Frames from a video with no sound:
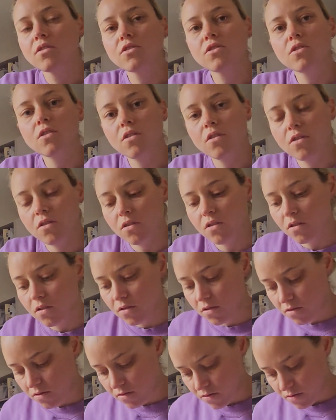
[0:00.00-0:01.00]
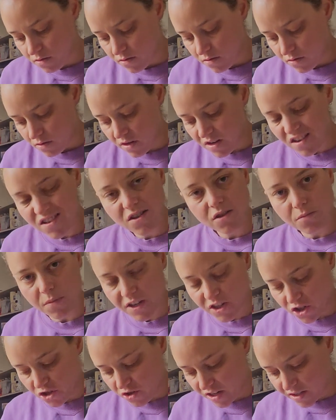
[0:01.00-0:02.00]
So I didn't do my
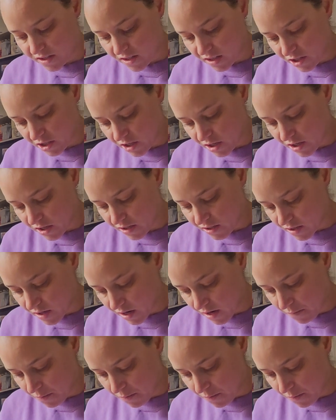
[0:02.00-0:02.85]
strength session yesterday